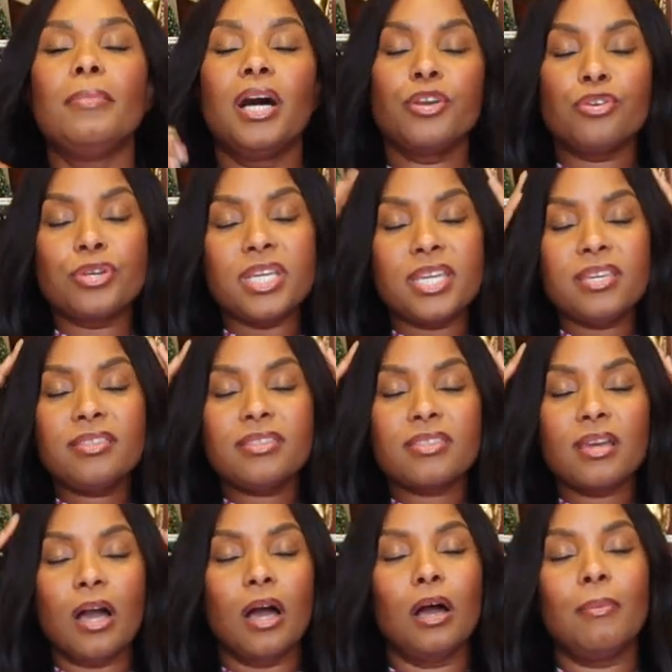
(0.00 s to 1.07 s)

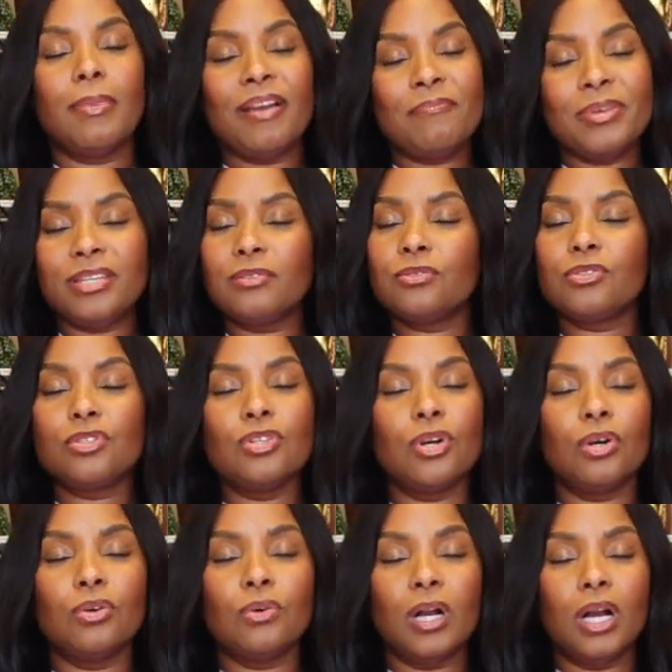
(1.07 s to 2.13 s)
Underneath, I've been, you
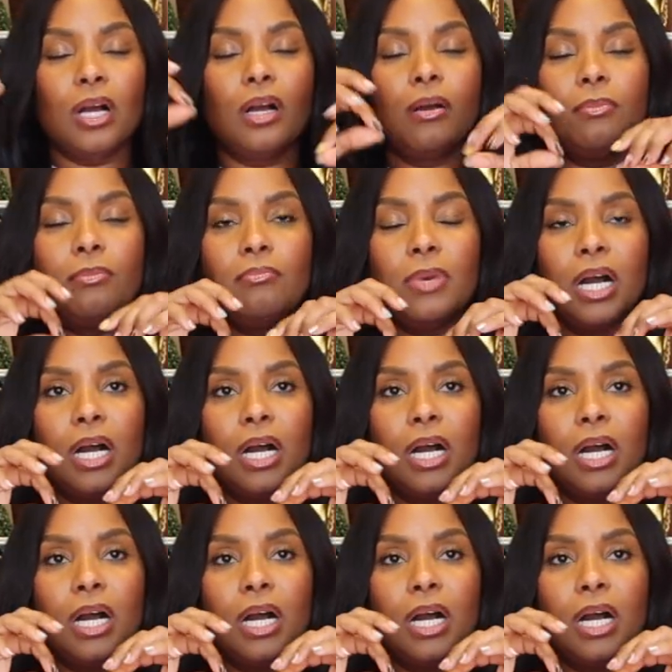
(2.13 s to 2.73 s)
know,